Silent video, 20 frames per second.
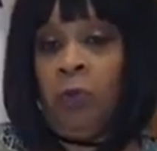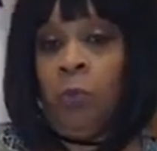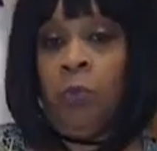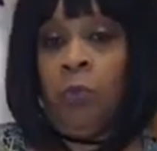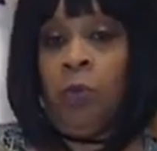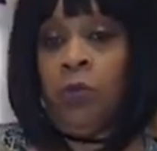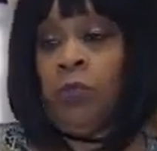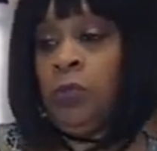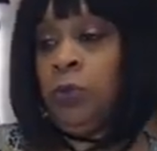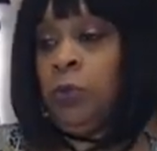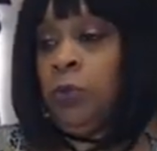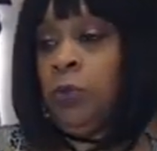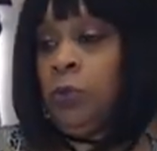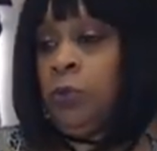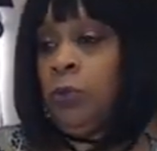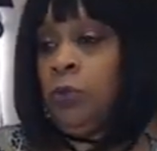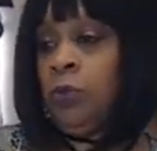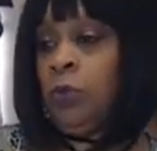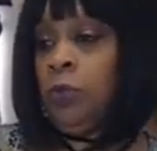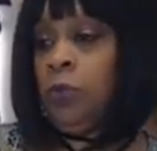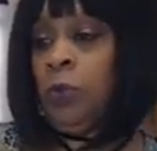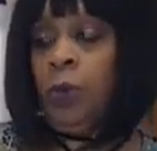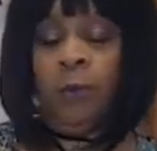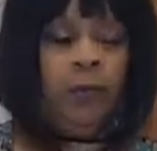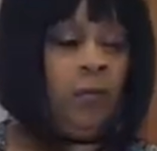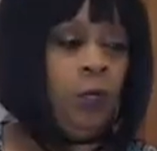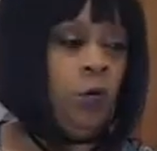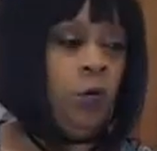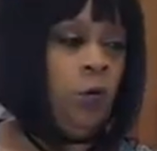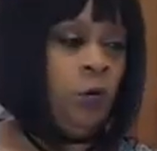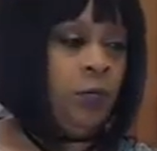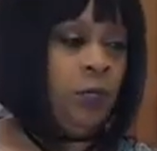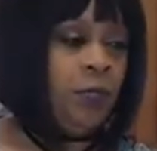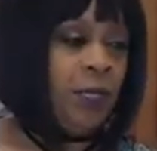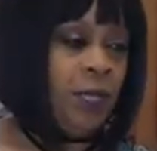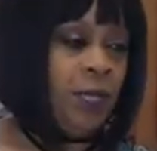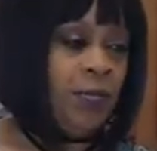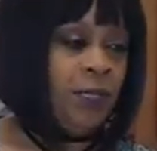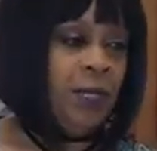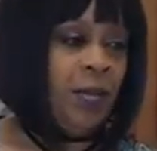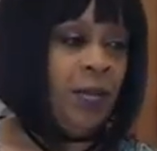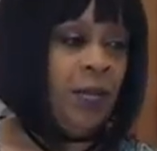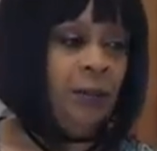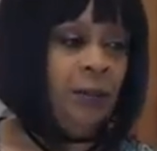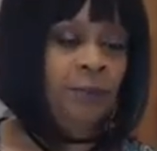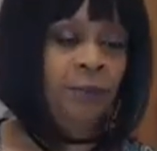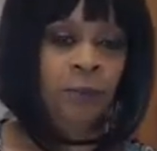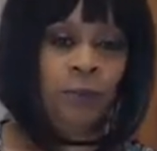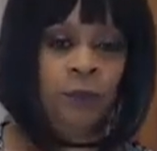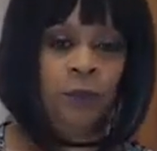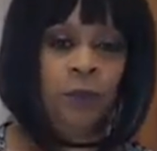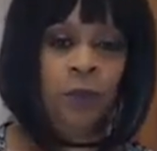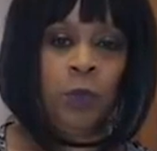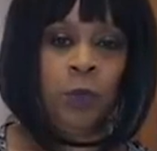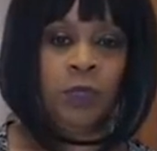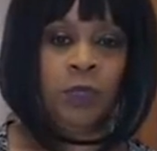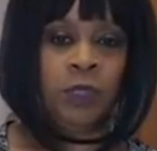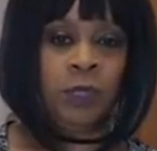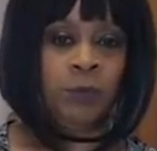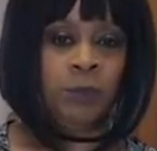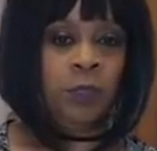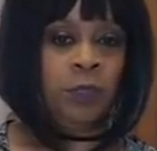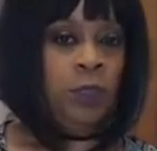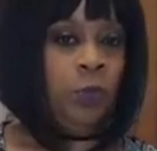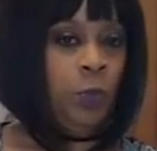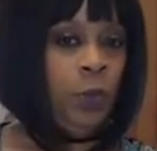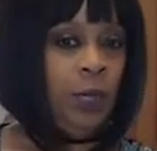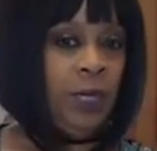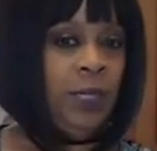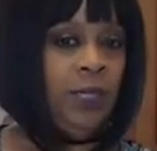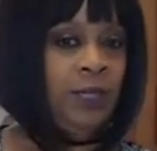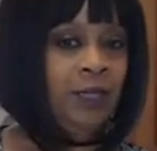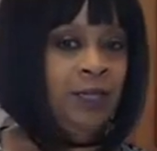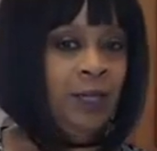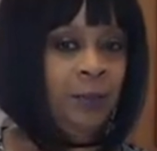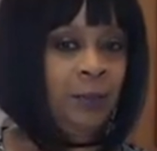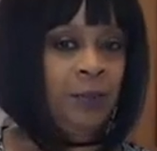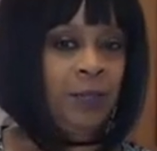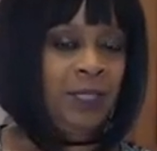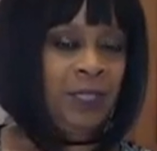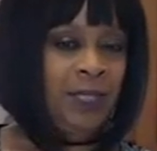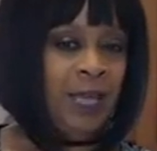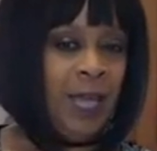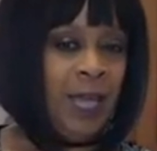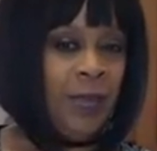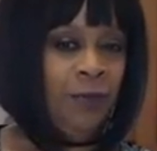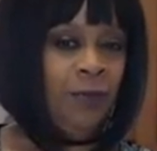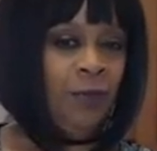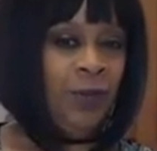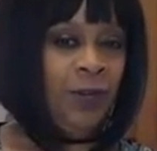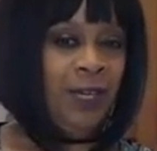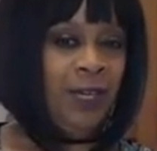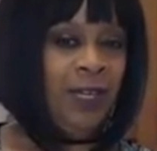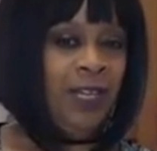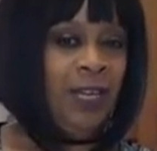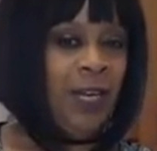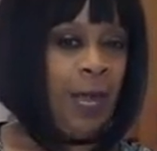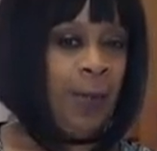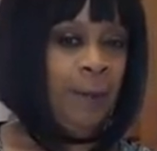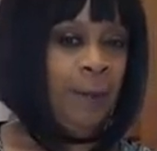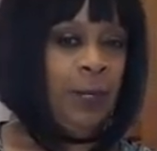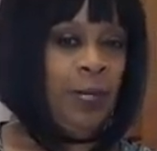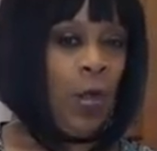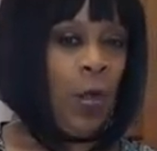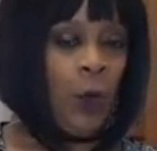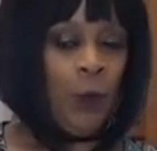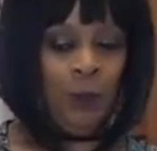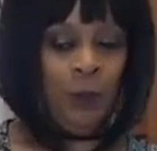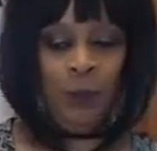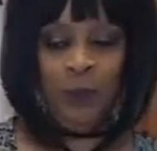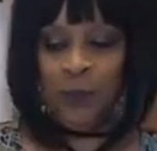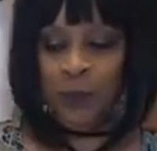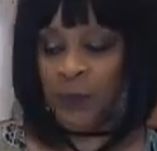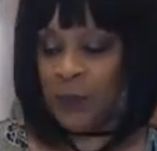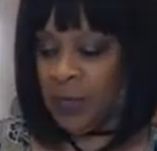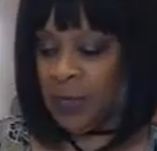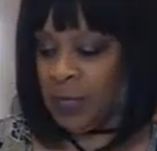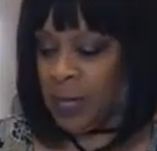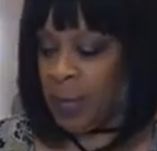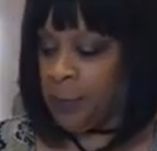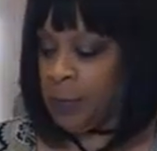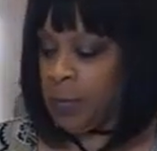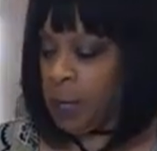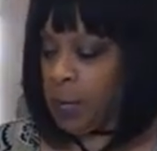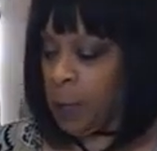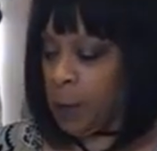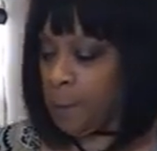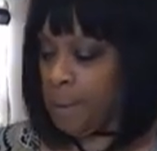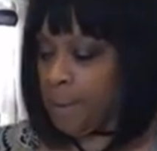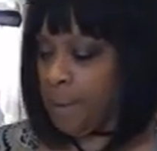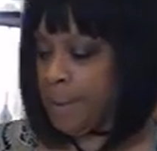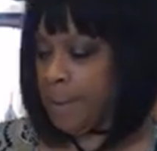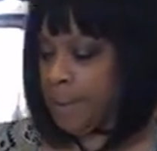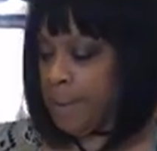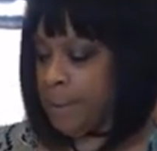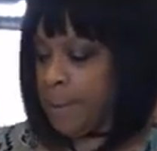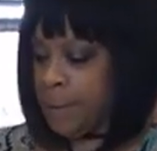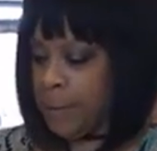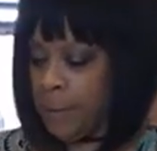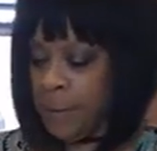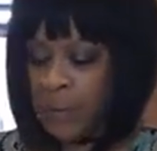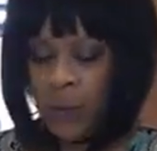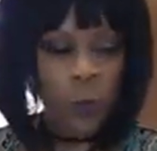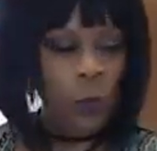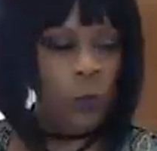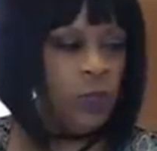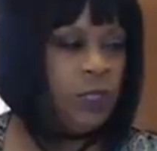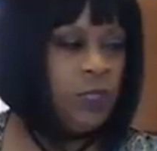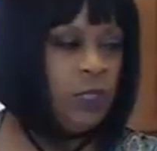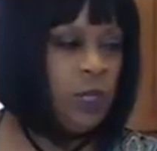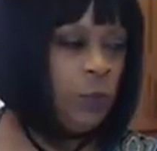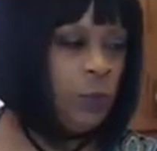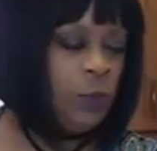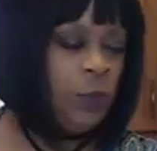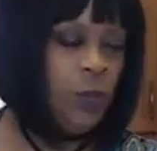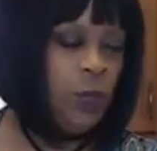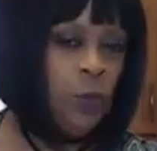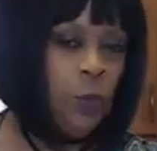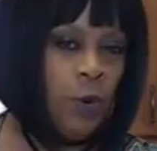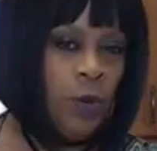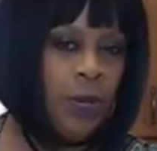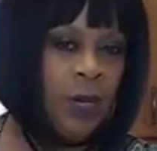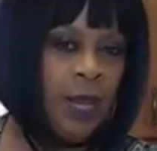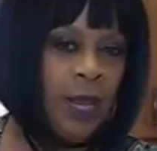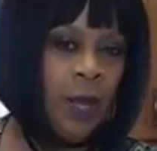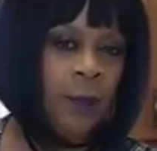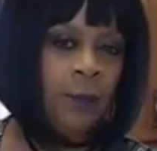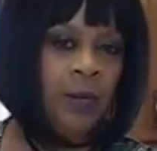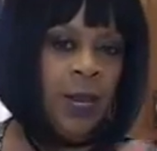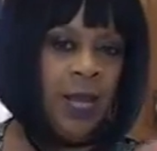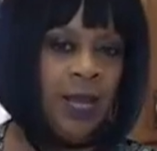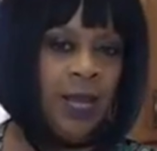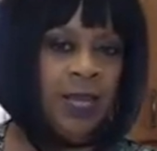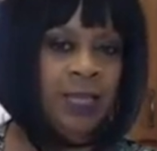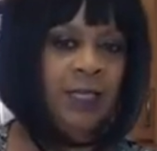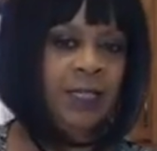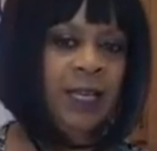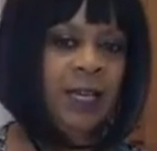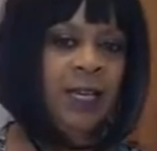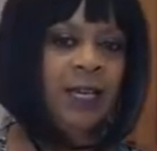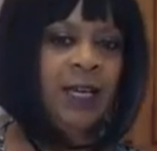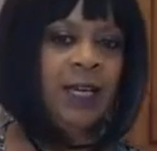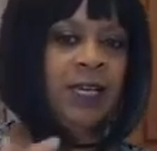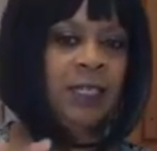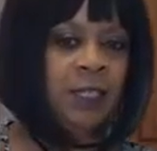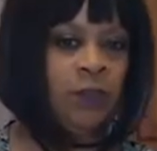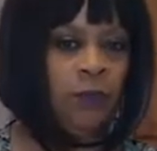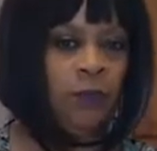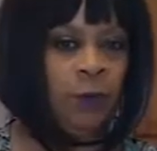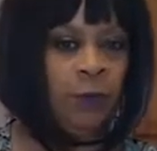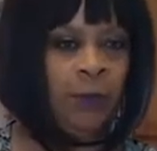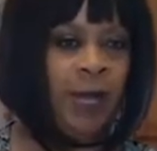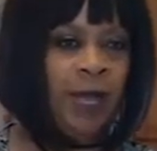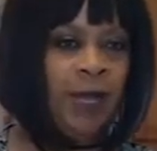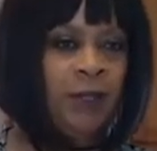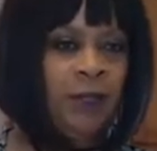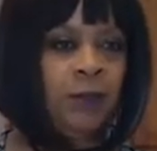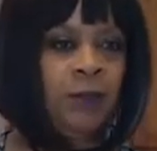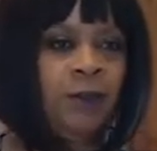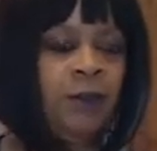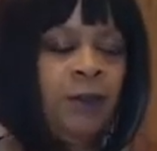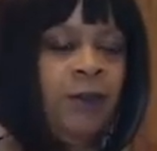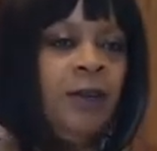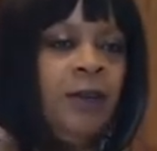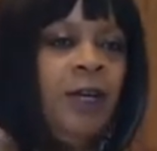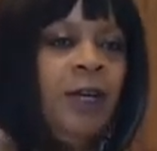what you want me to cook next time? You want something sweet, something savory? Let me know. Let me know. And we see if we can work it out. But like I said, as a reminder,